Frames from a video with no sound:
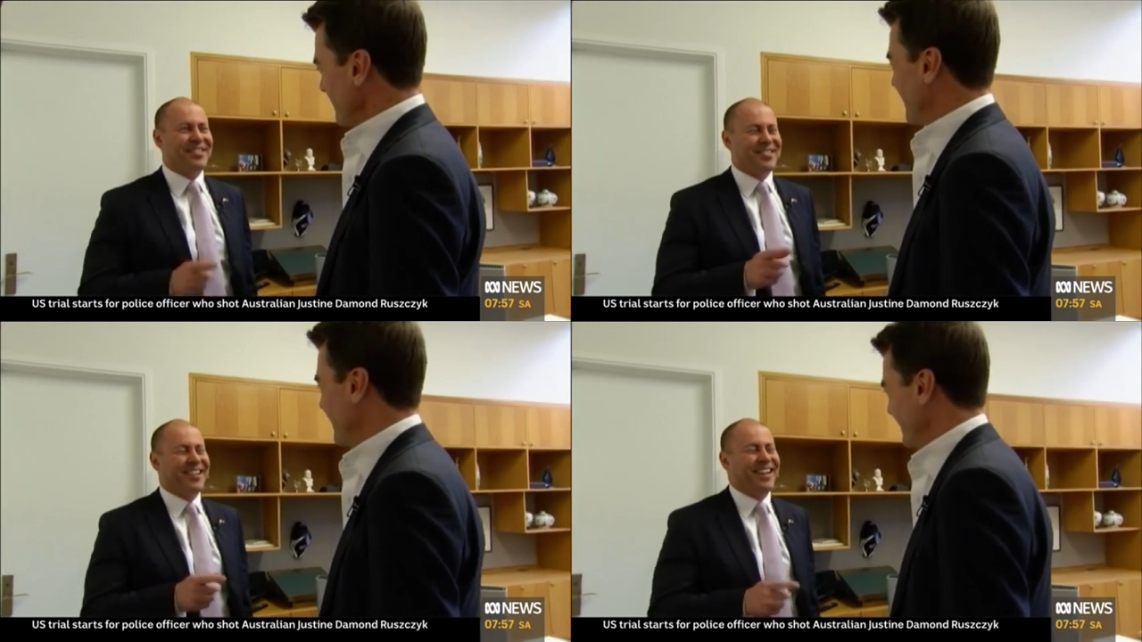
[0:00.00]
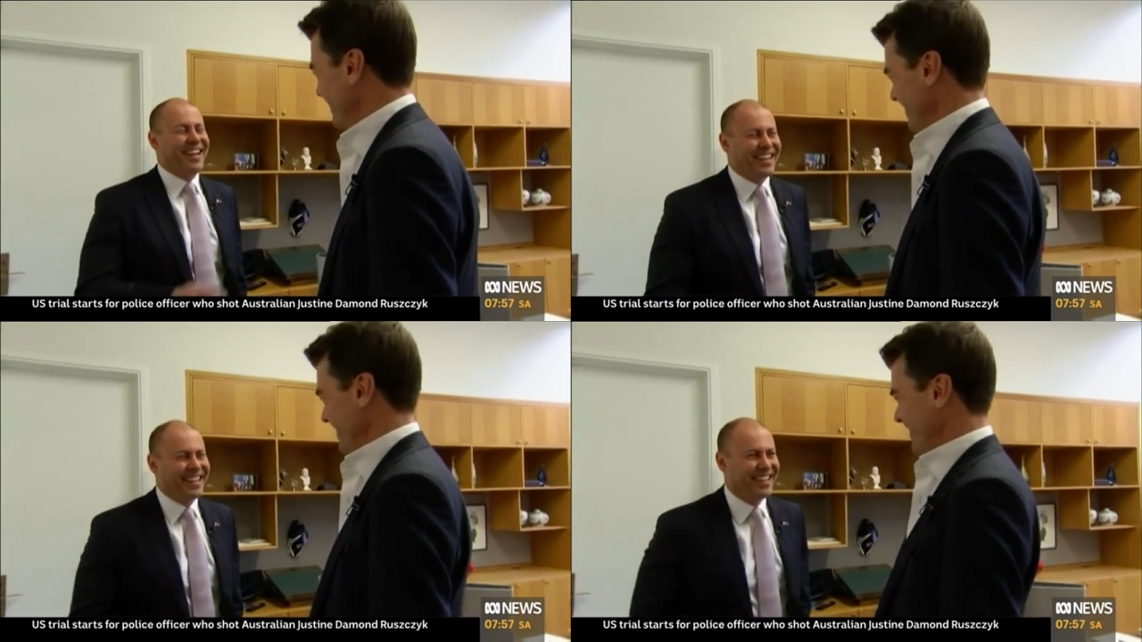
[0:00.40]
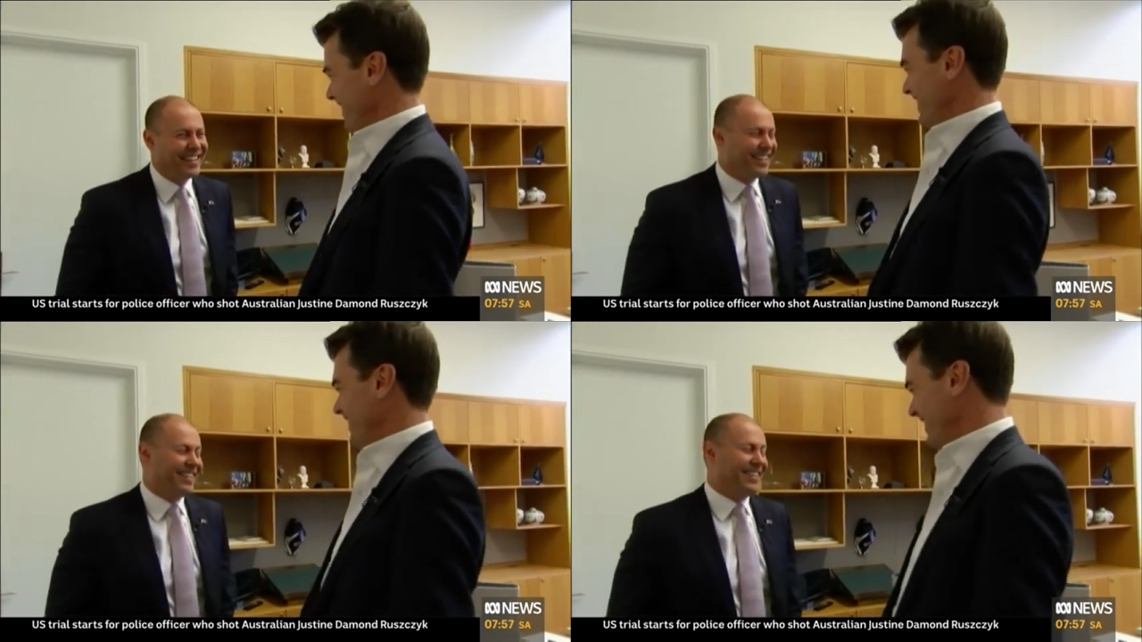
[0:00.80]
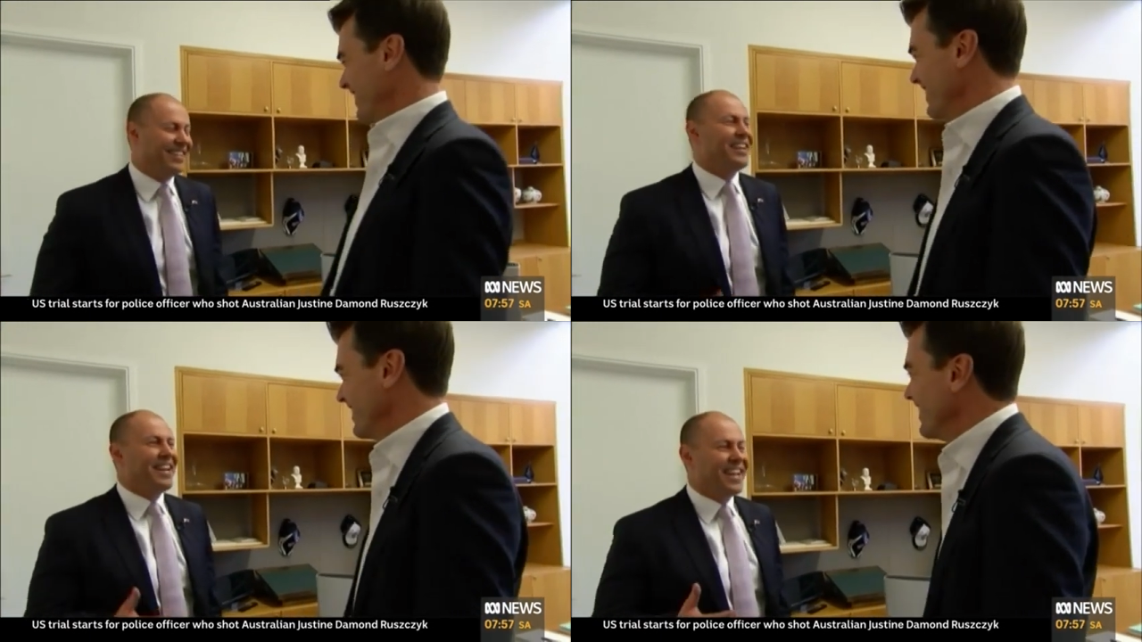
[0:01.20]
Speaker 1: That's right.
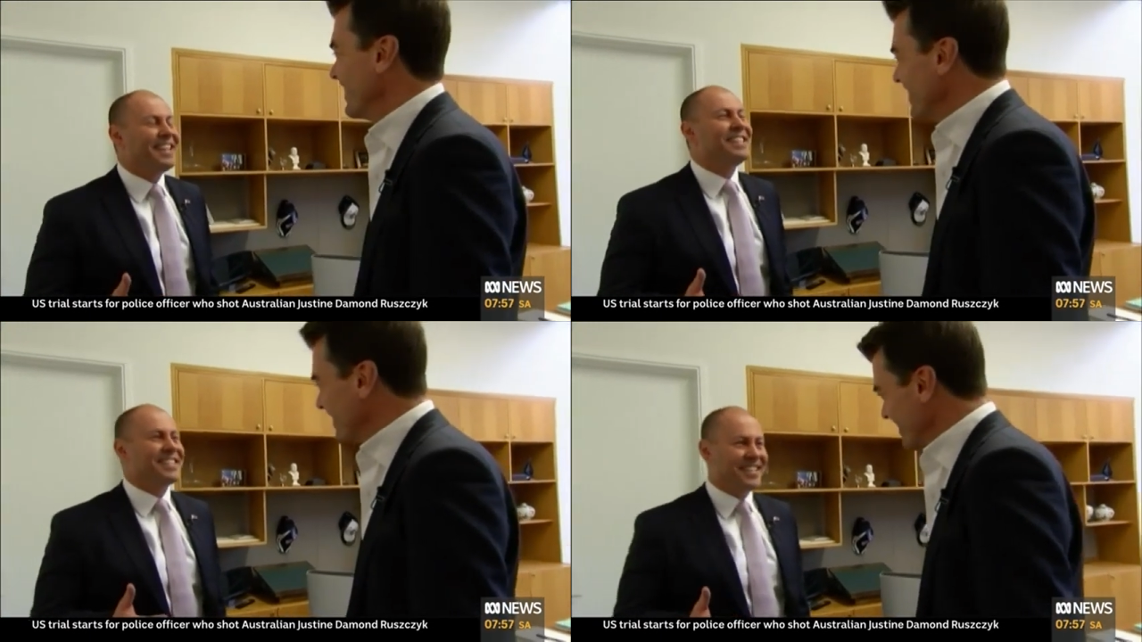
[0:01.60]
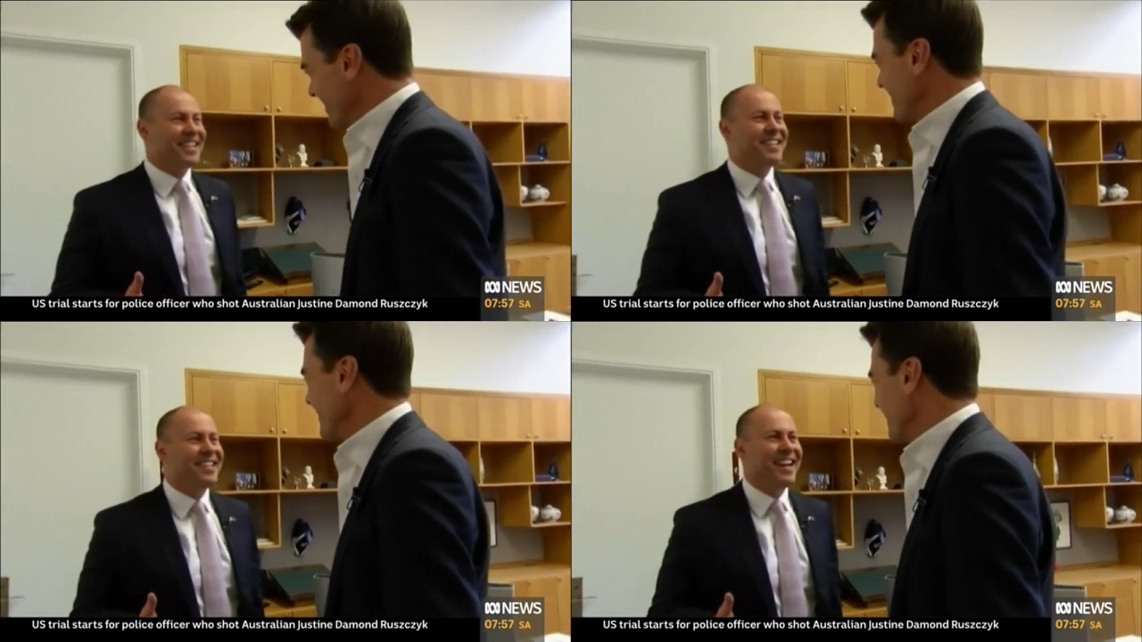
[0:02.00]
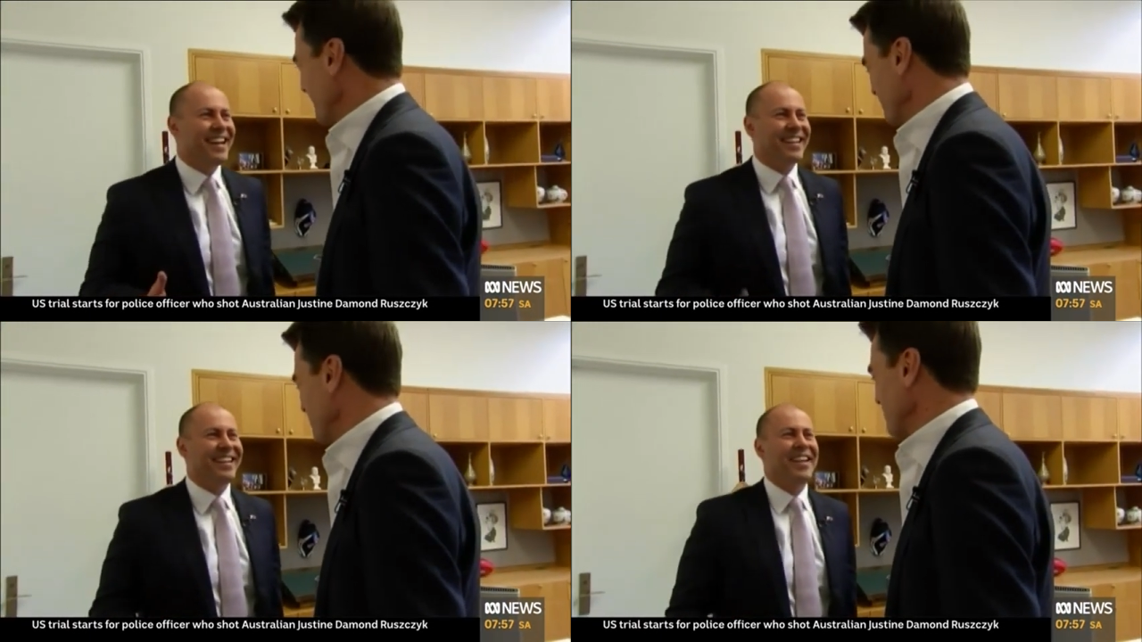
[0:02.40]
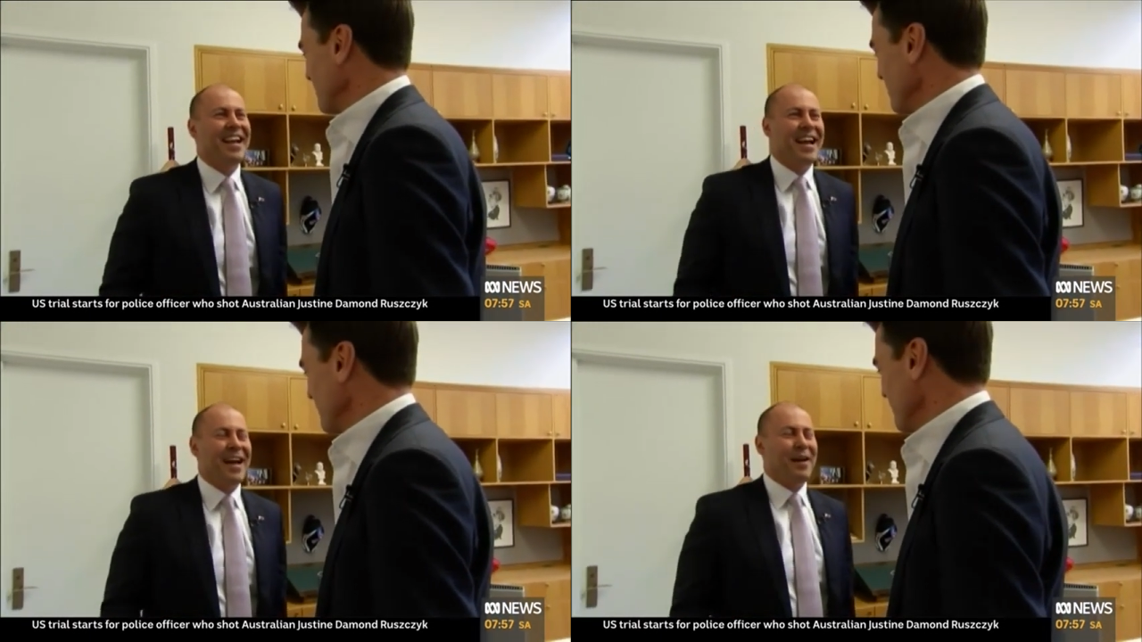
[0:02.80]
Easier said than done.
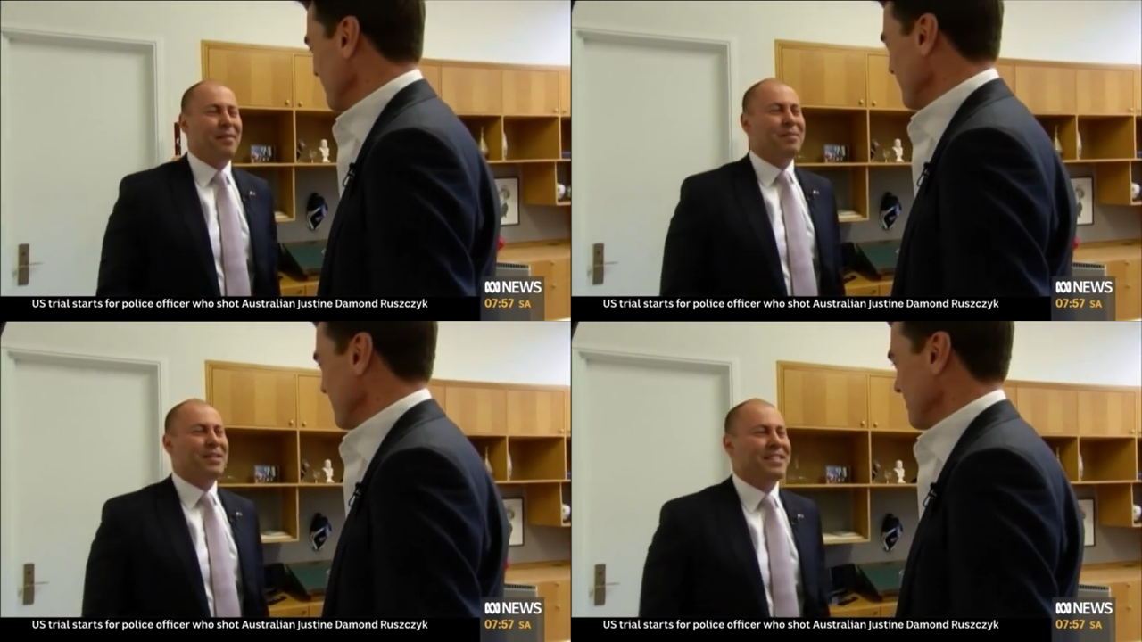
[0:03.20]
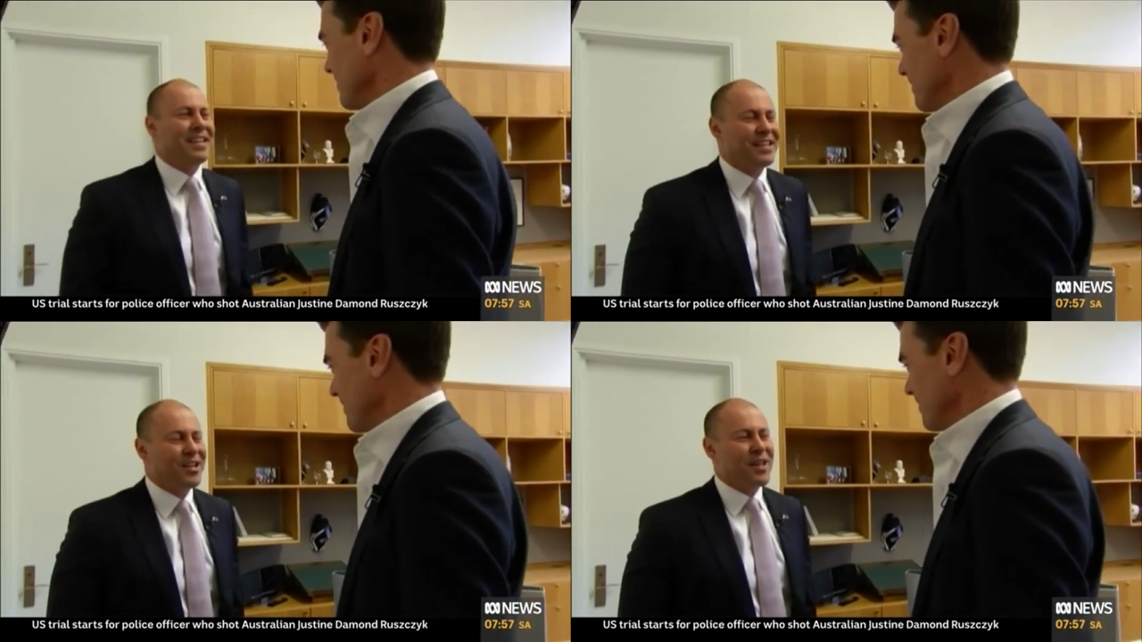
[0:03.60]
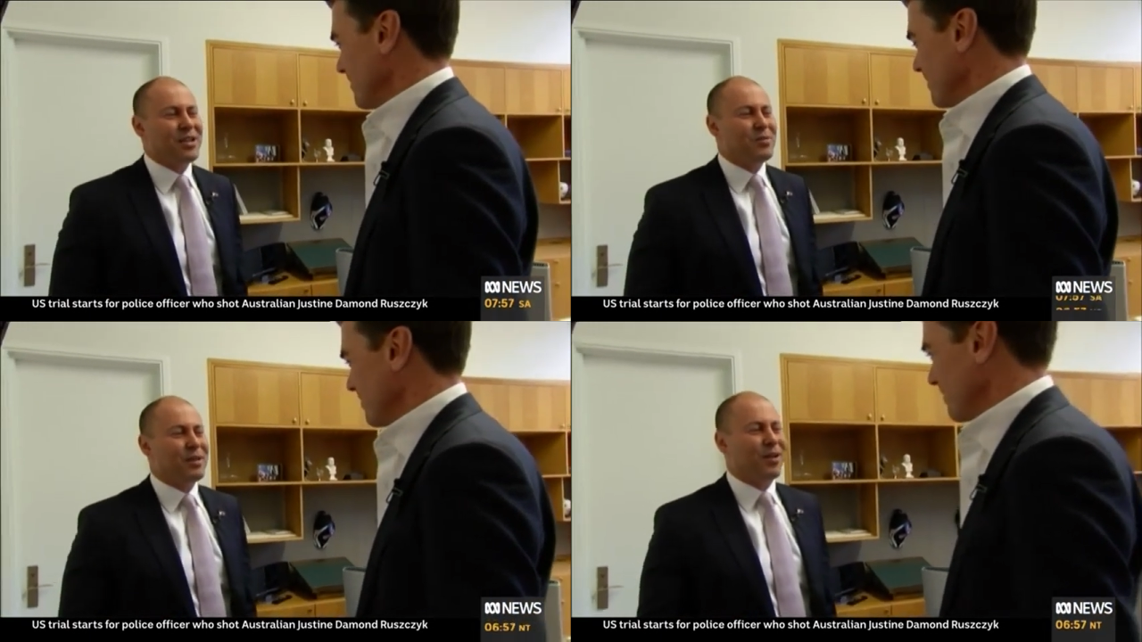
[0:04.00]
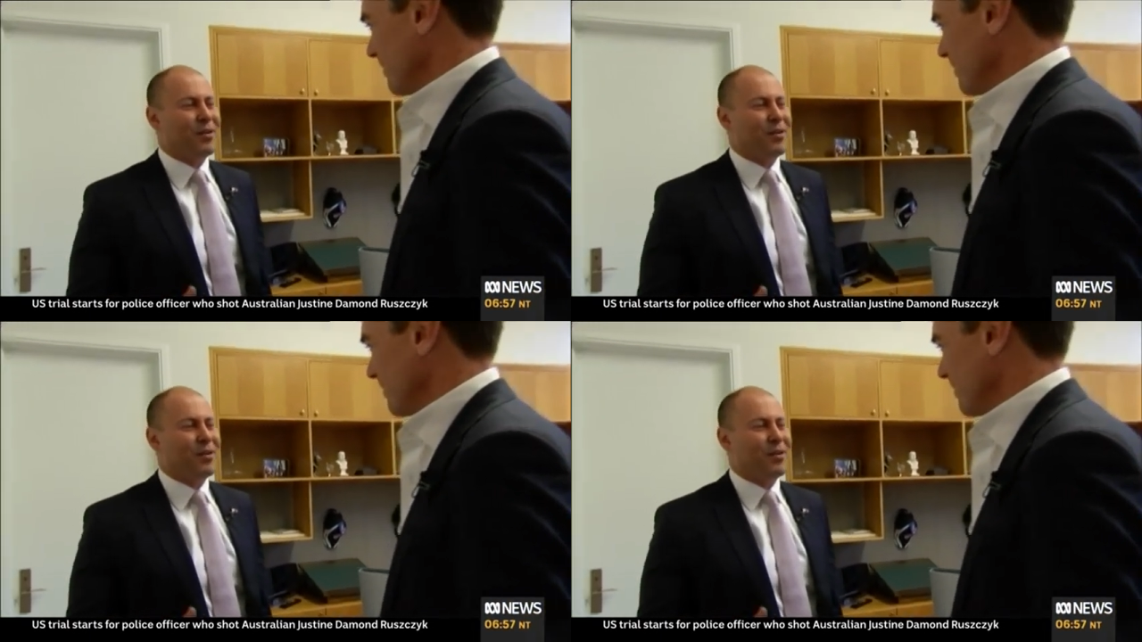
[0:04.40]
Yeah. but no, that should be